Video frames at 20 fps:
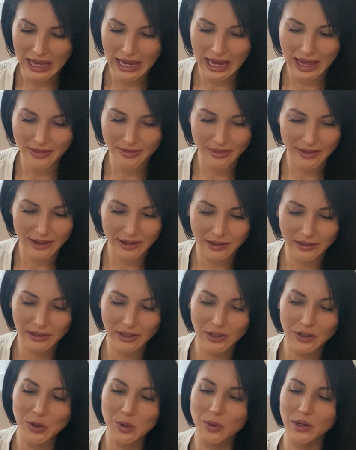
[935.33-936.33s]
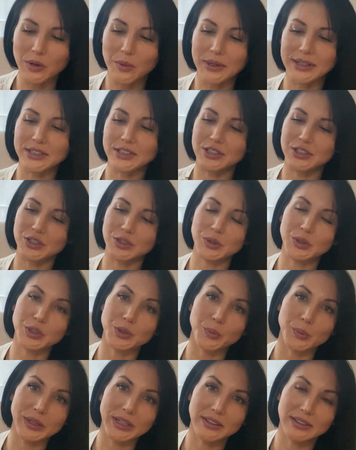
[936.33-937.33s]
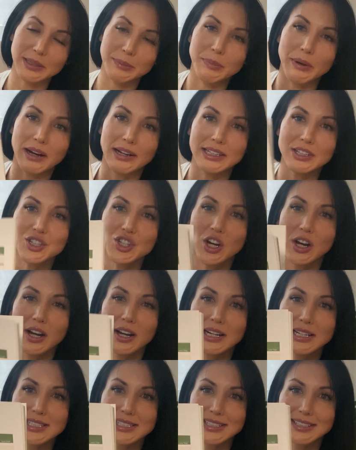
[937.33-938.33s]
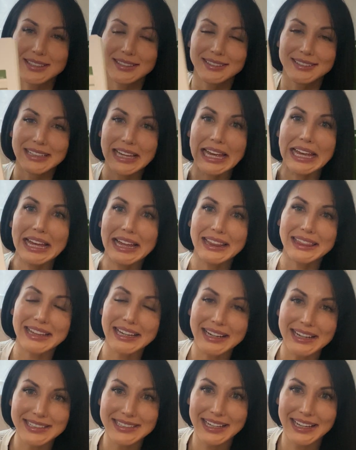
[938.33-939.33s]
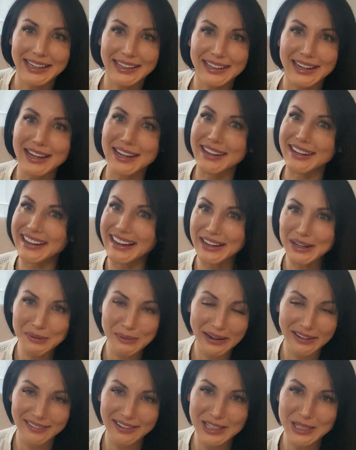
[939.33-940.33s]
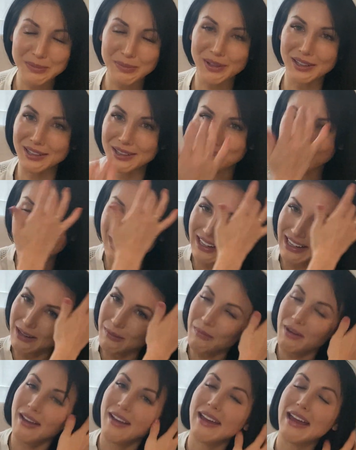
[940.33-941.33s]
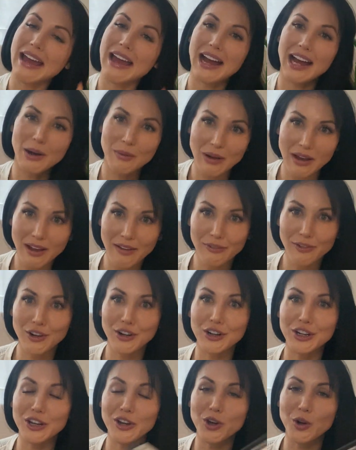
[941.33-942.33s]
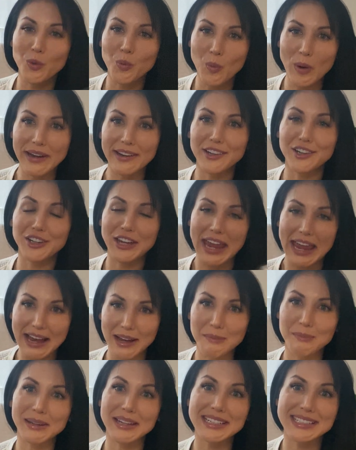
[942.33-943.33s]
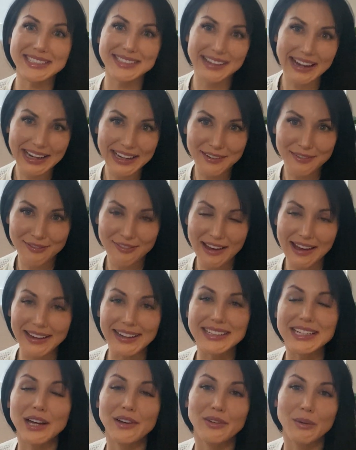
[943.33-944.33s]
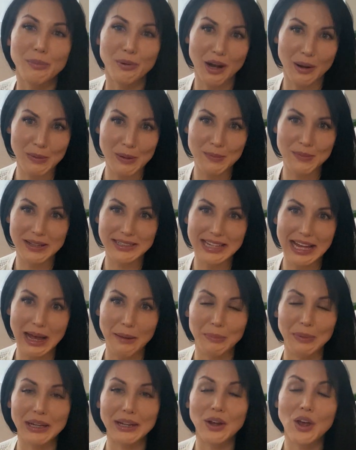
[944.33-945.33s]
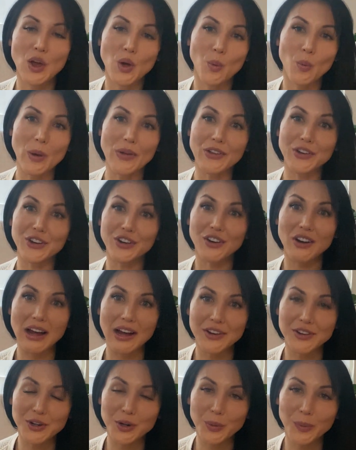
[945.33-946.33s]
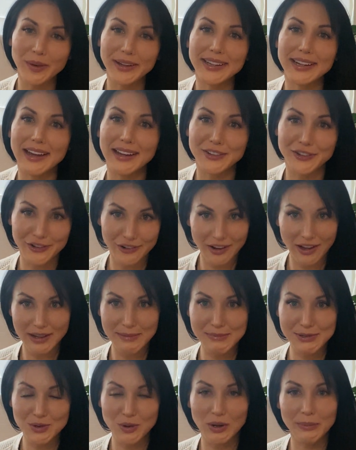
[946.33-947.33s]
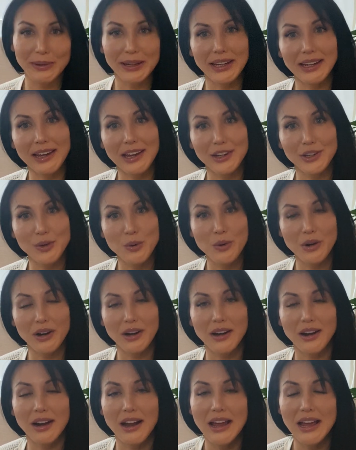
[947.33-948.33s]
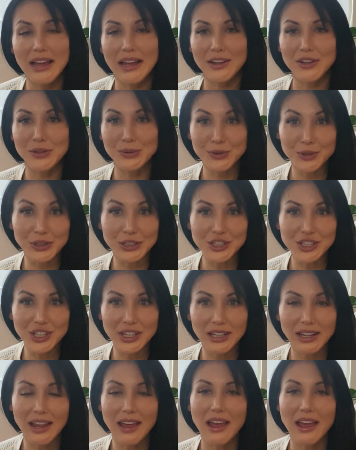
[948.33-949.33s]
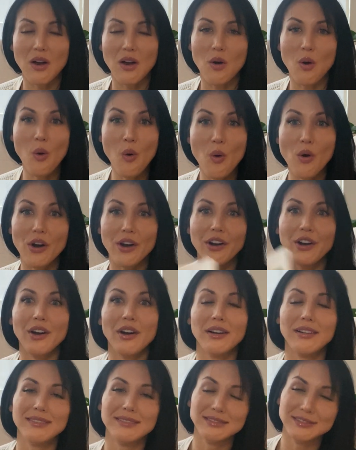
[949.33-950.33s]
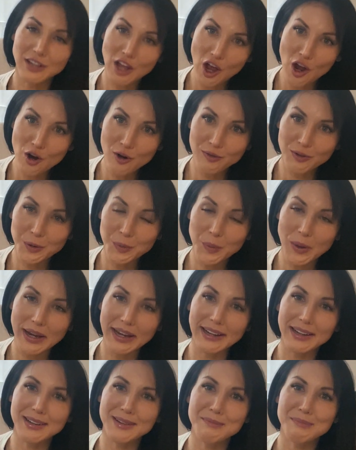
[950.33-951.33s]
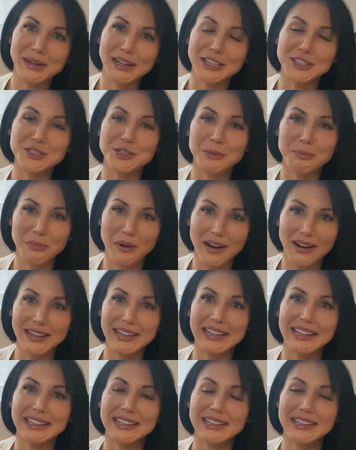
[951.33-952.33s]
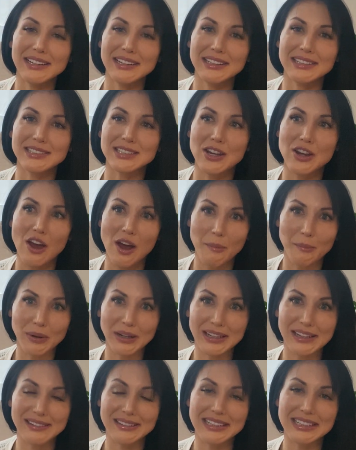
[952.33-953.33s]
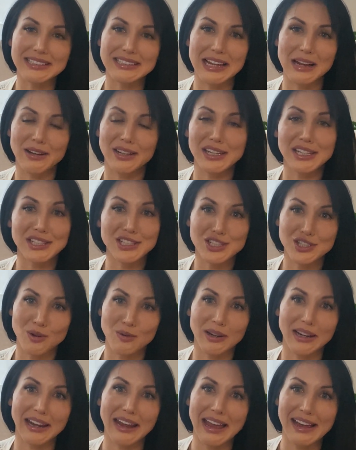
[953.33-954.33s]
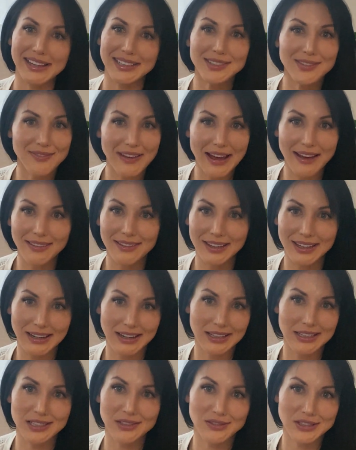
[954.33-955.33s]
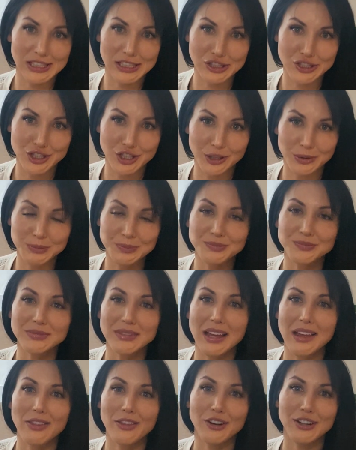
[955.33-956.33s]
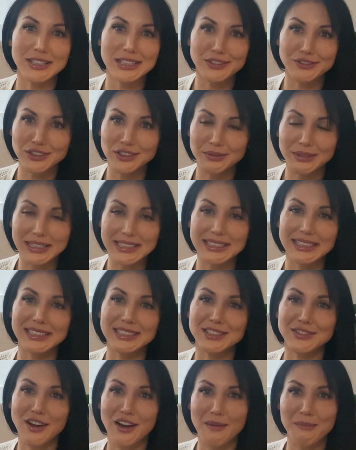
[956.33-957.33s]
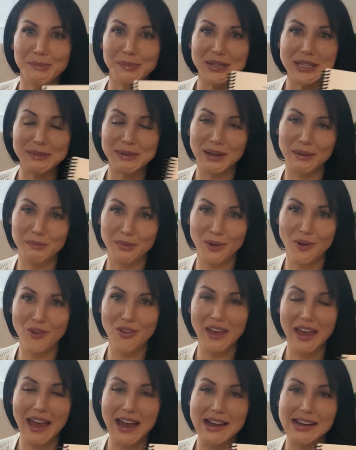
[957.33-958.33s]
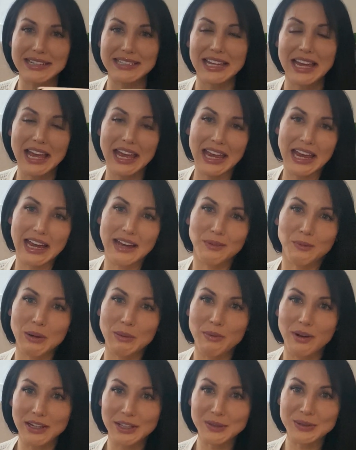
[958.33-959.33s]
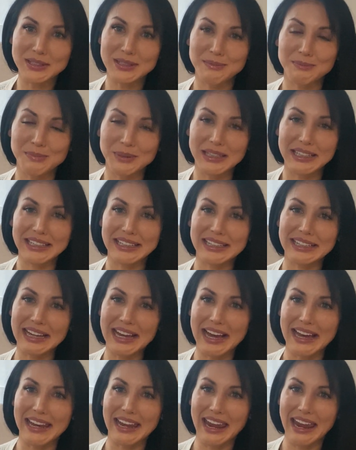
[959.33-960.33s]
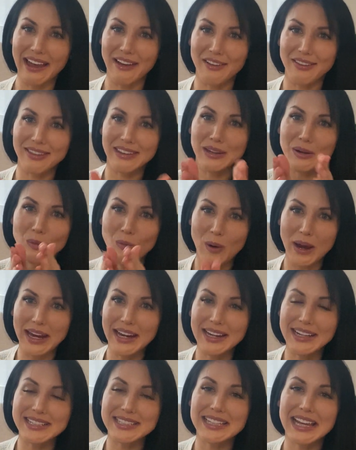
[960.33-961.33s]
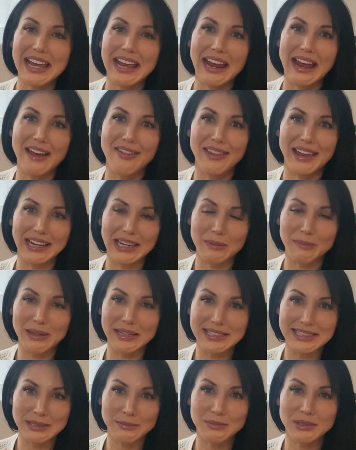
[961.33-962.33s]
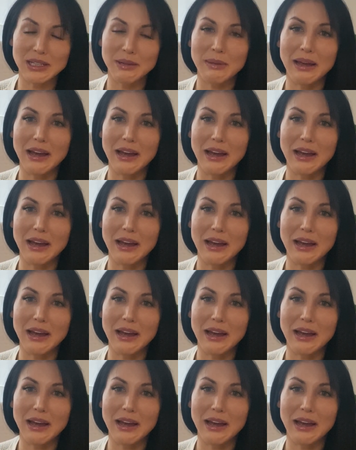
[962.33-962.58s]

And then you are going to do your weekly body chart. Like I said, not a weight loss program. However, your weight can be a side effect of a problem that's happening, whether you're underweight and you're not absorbing your nutrition, or overweight because your body is not breaking things down and it's storing it as fat in the connective tissue. There are different reasons to be on both, and we want you to be at a healthy weight, and that can be a symptom.